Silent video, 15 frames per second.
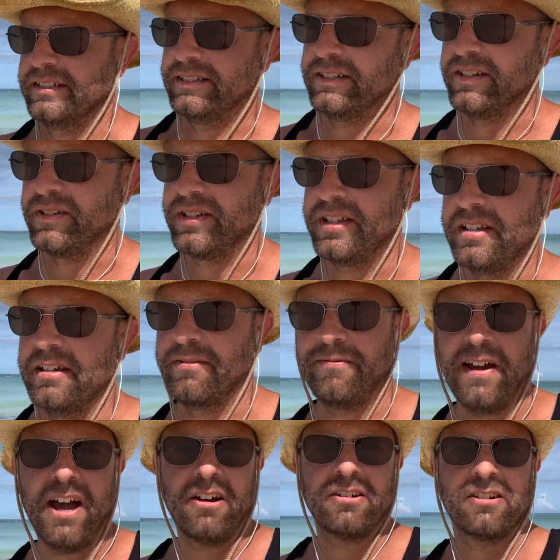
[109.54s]
you see a
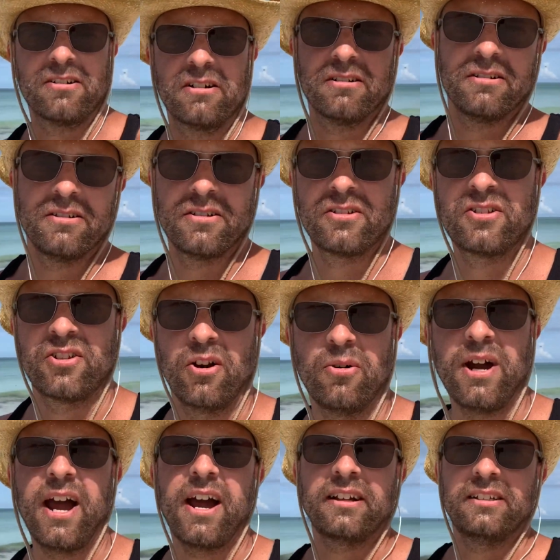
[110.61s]
founder so
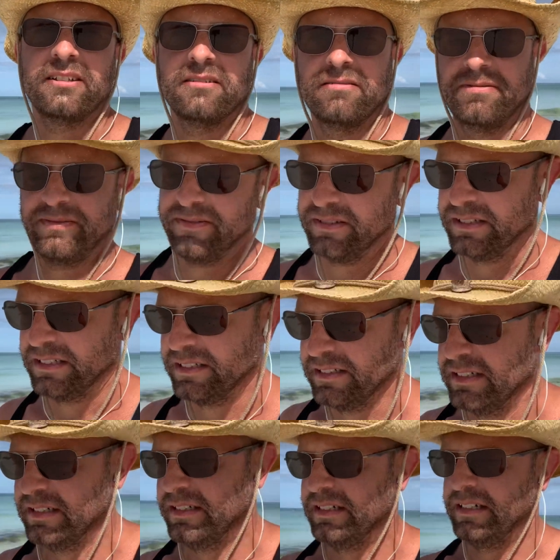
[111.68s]
active
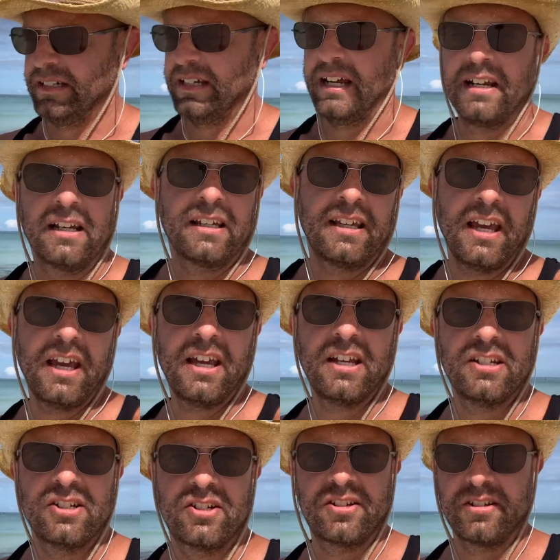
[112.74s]
and
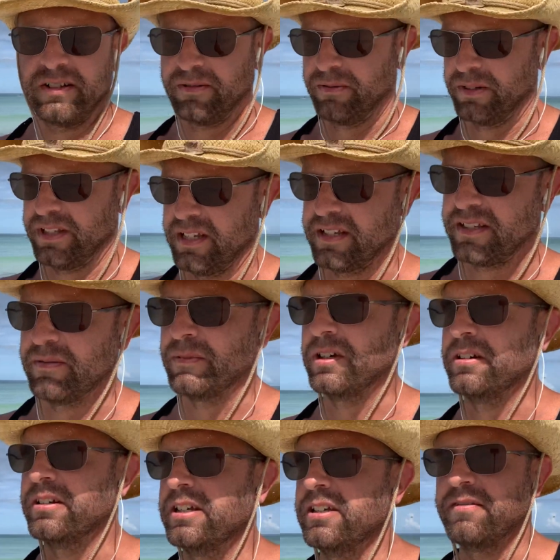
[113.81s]
engaged with his
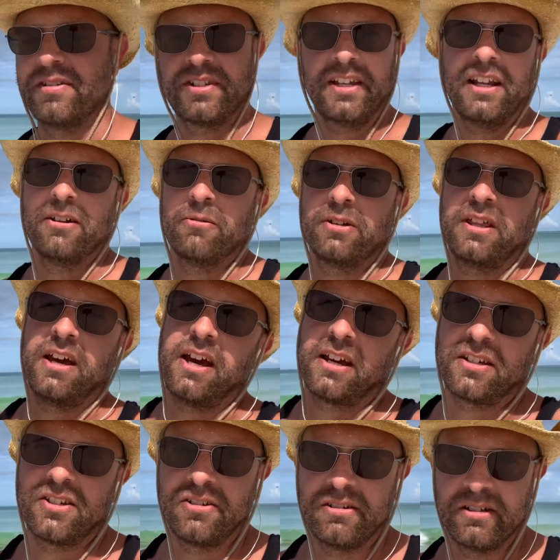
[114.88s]
community? You've seen it with
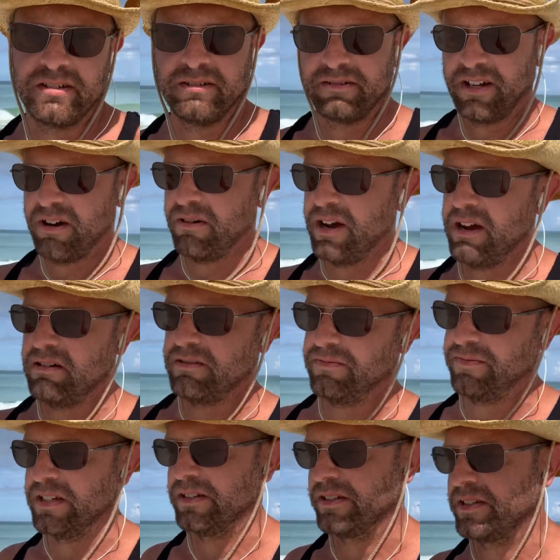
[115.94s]
Hex. You know how it
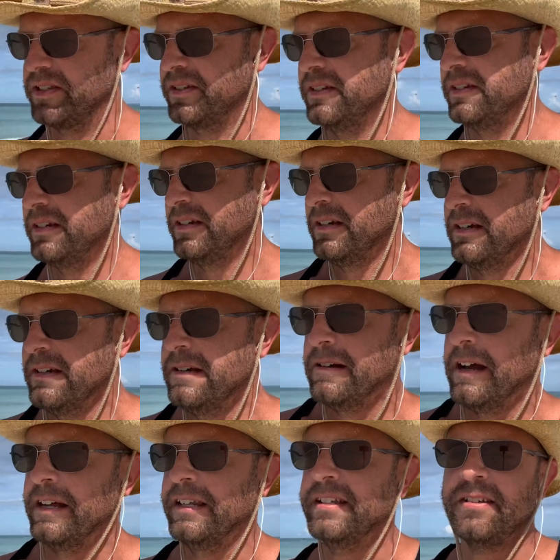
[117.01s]
feels.
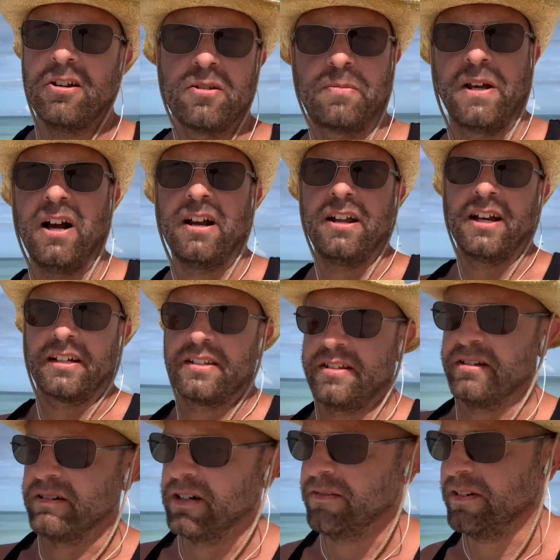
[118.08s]
And this goes beyond Hex
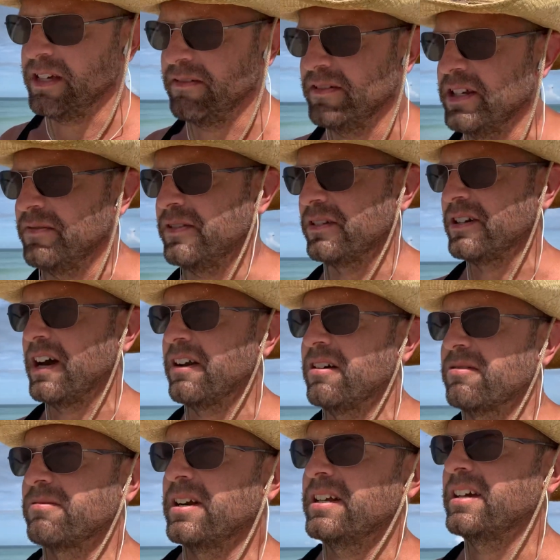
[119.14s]
too. Even if you're not
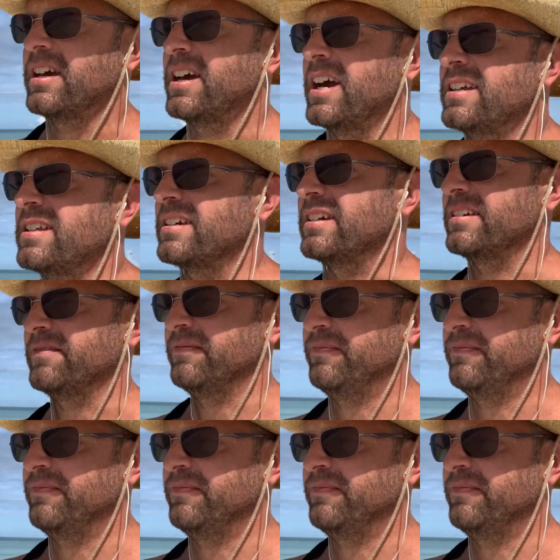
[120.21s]
already a Hexican,